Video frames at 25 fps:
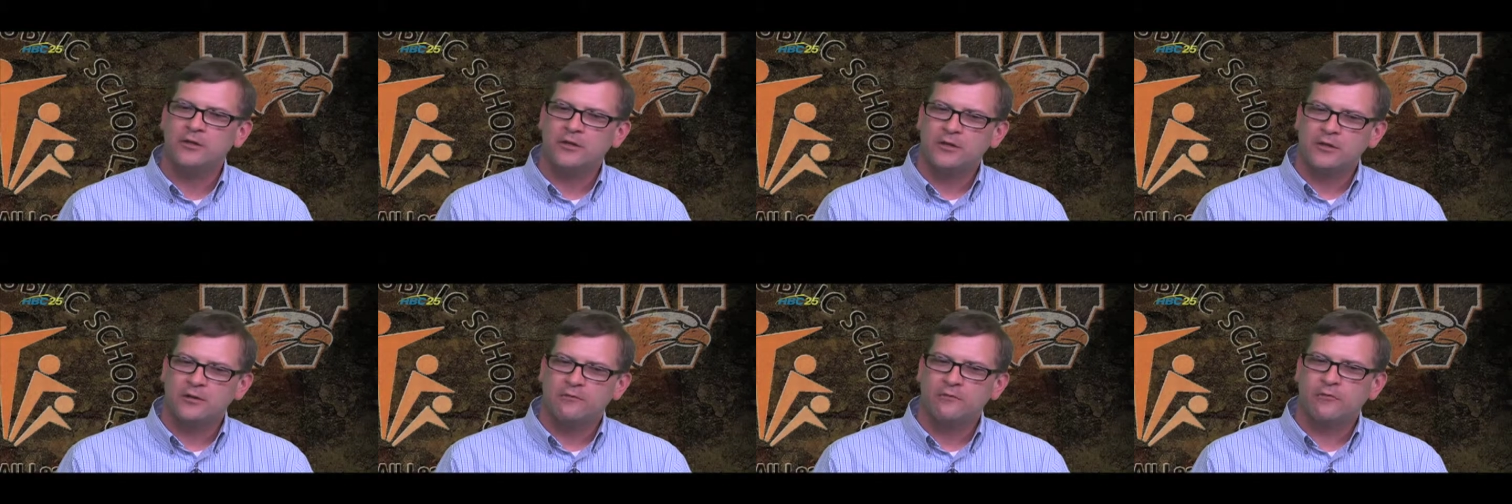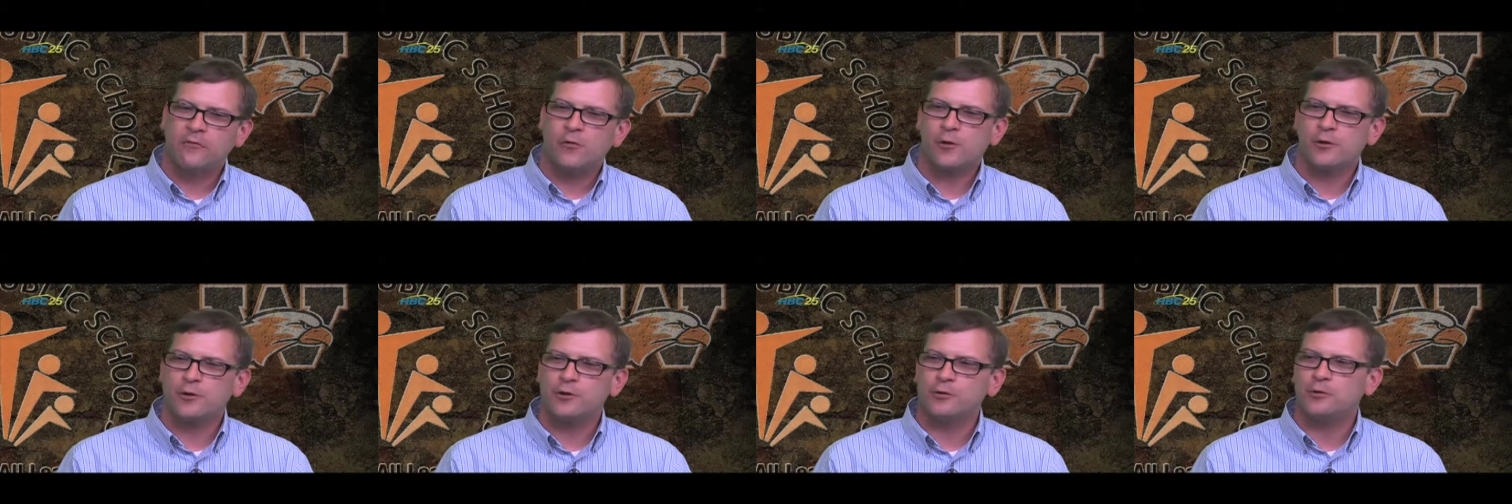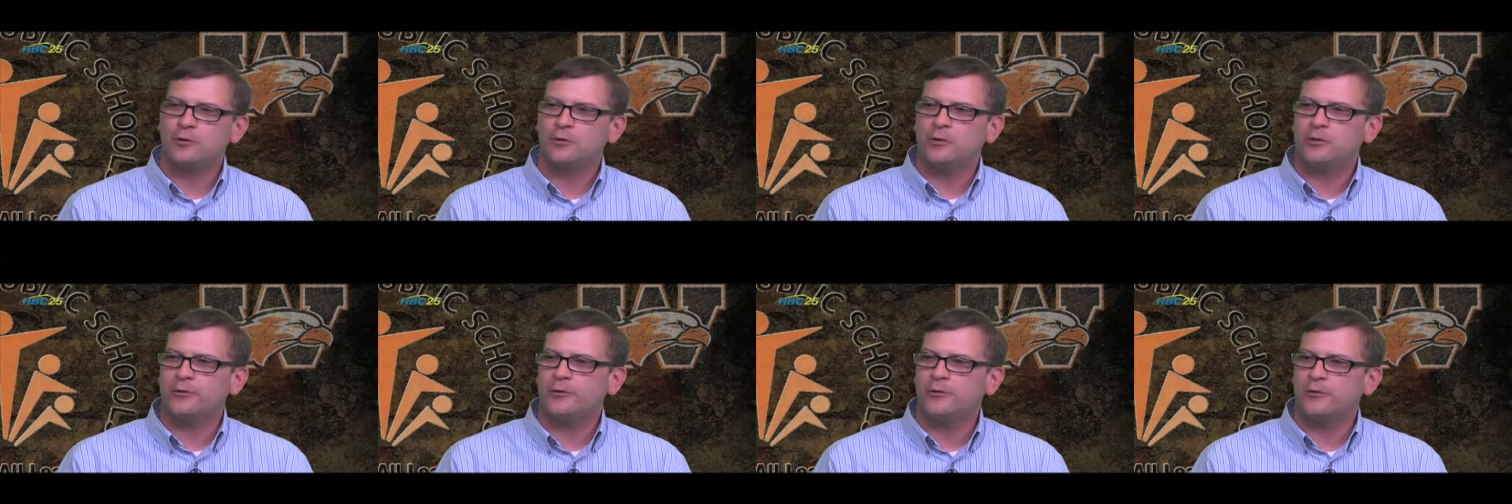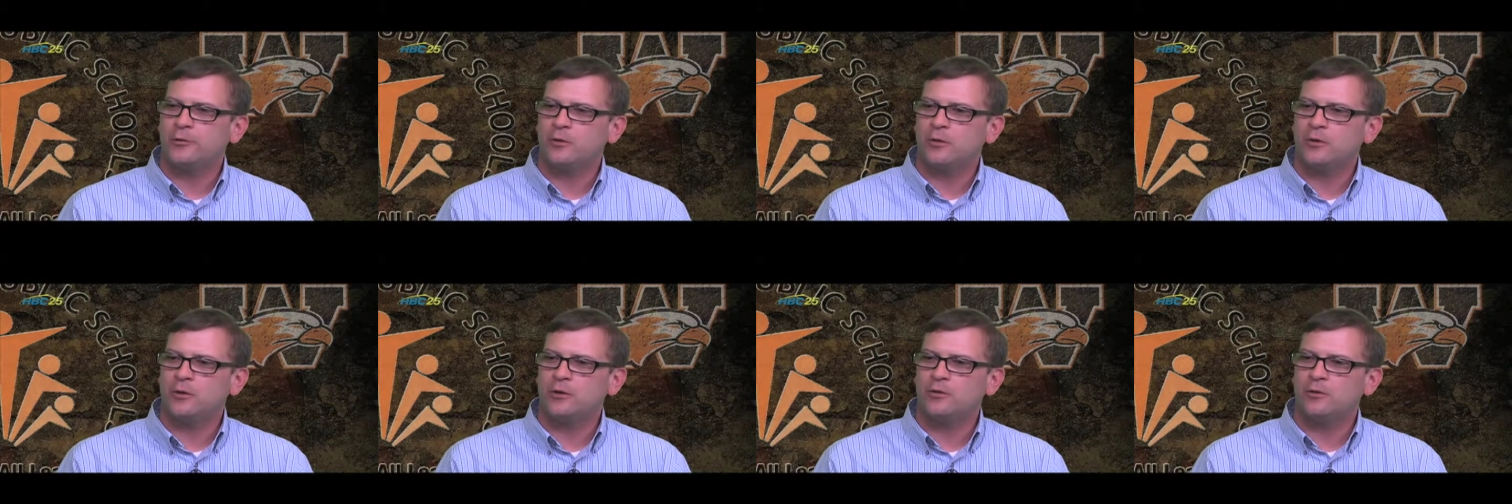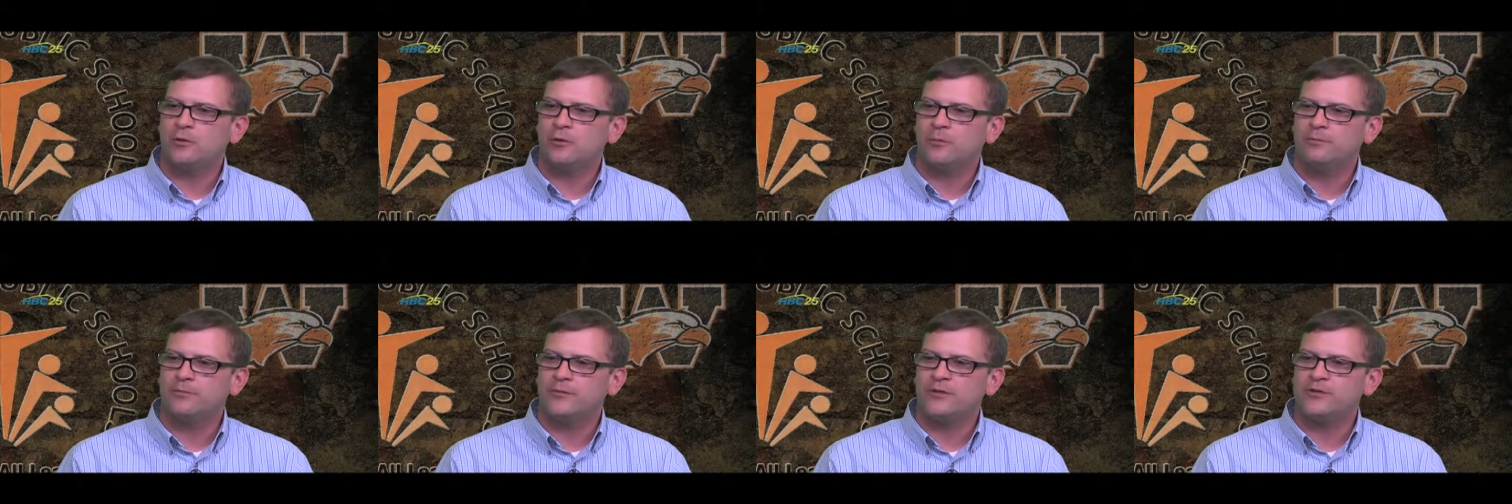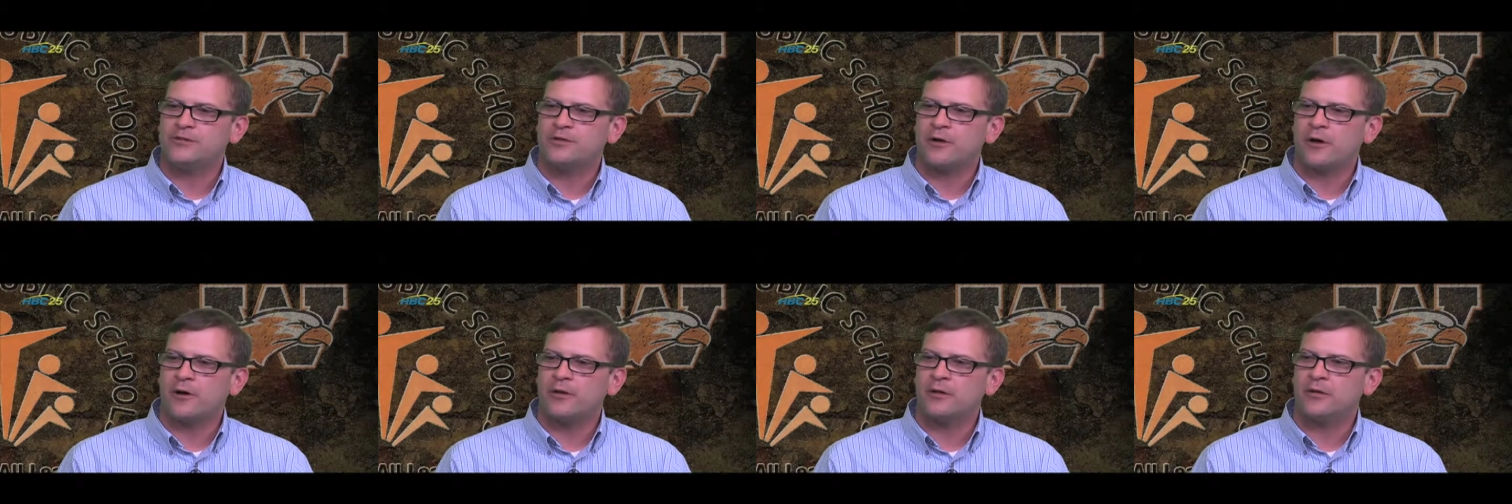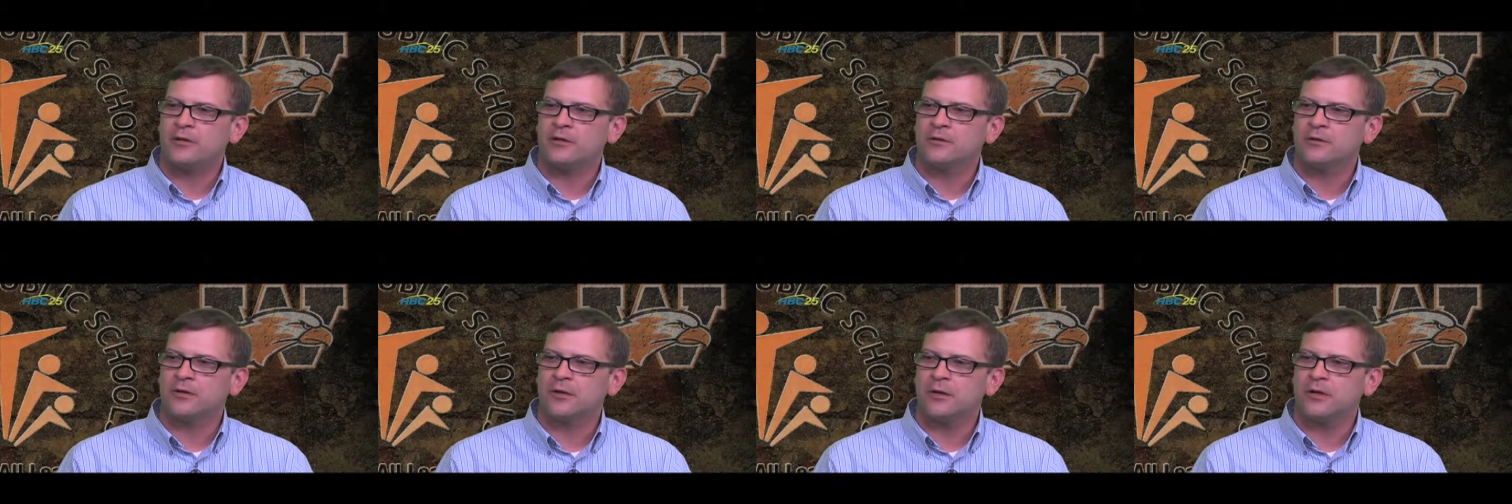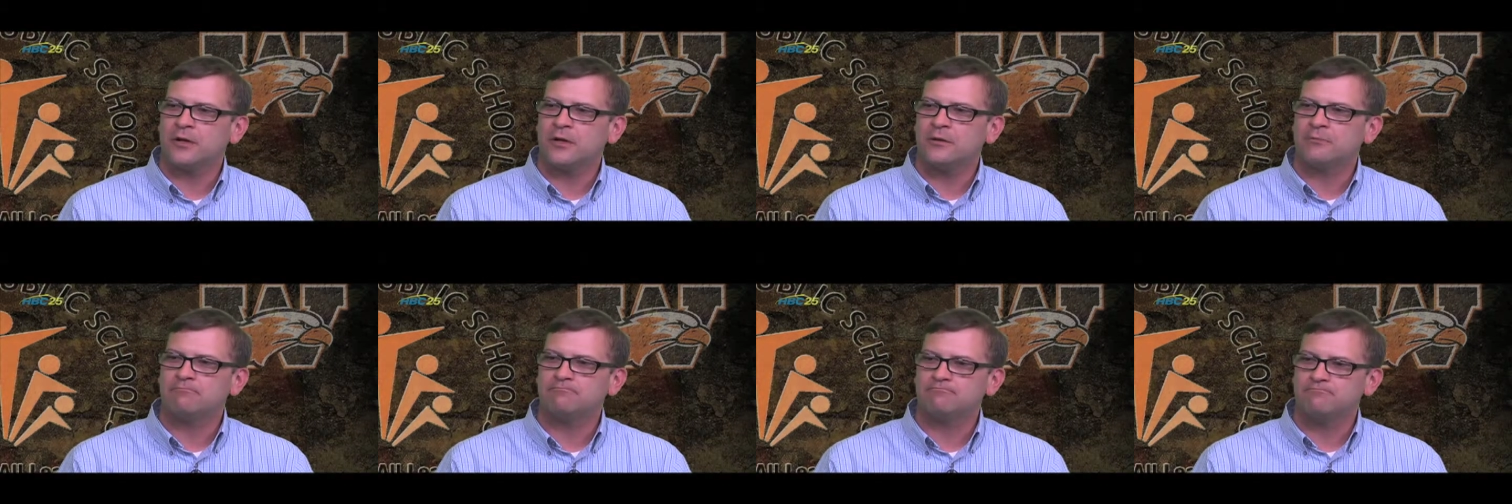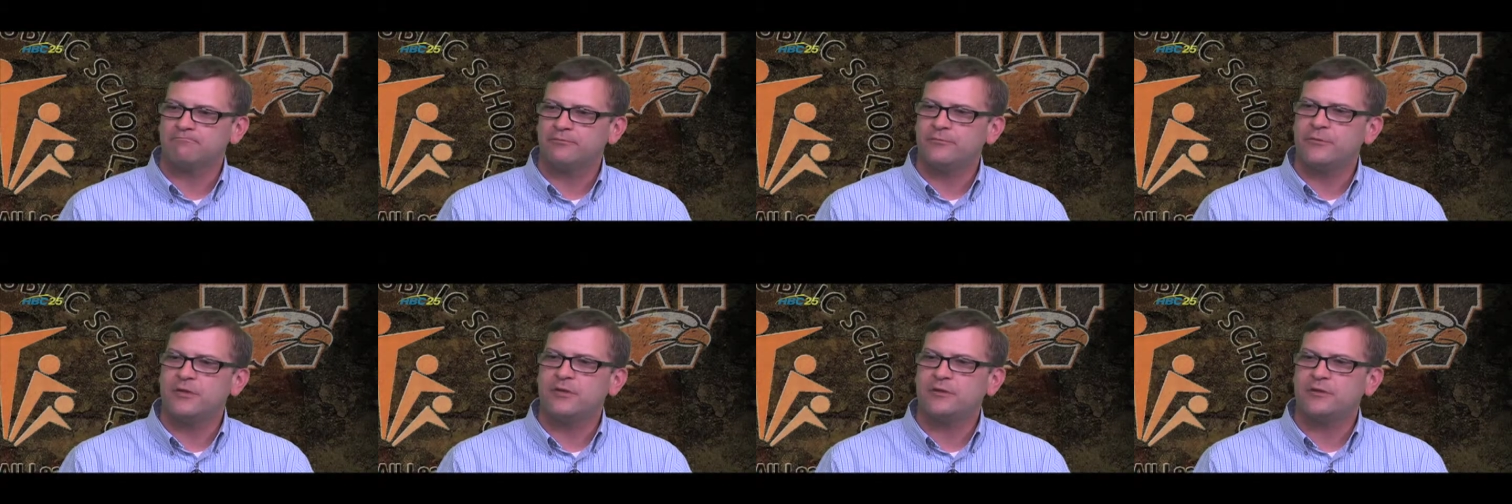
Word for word: four year old who will be starting um,